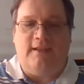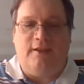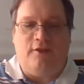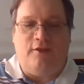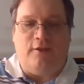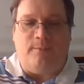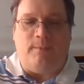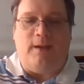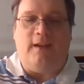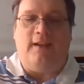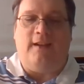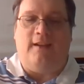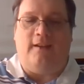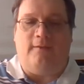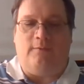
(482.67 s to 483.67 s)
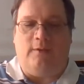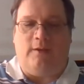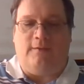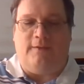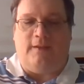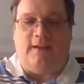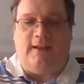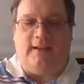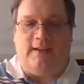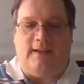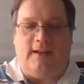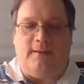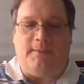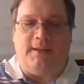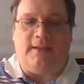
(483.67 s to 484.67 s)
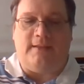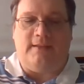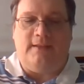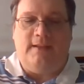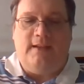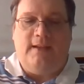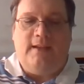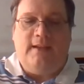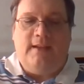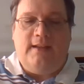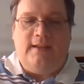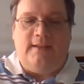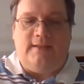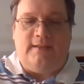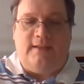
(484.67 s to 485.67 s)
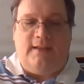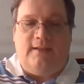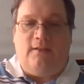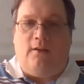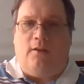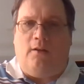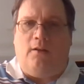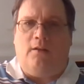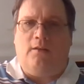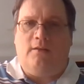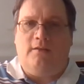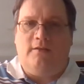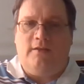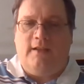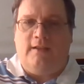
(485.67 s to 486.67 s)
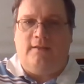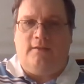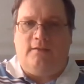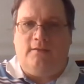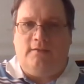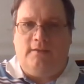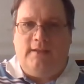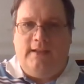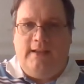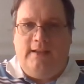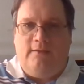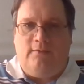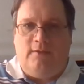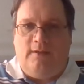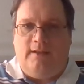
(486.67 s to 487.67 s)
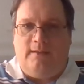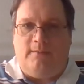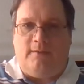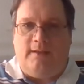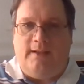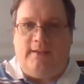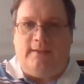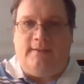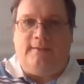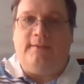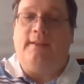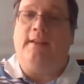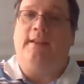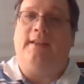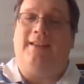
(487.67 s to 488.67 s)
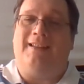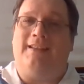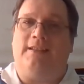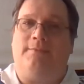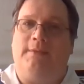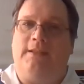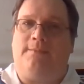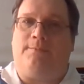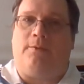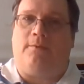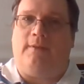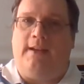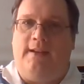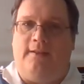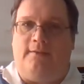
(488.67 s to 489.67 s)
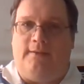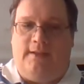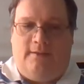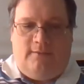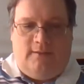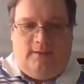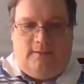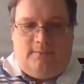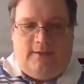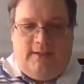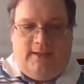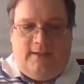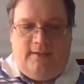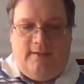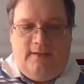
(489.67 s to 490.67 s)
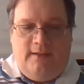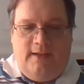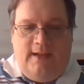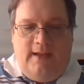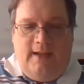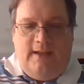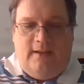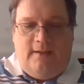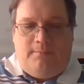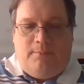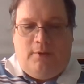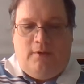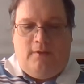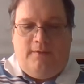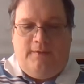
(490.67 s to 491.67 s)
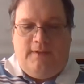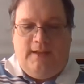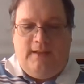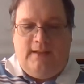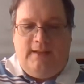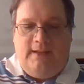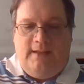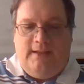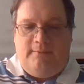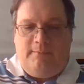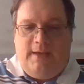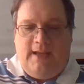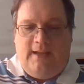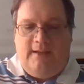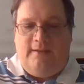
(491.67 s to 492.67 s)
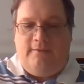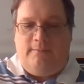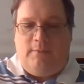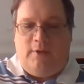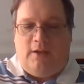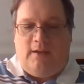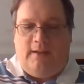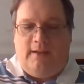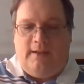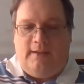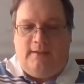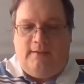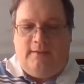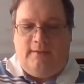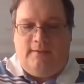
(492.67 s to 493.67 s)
theorem of welfare economics is that all general equilibria, and this means Pareto equilibria, in a perfectly competitive market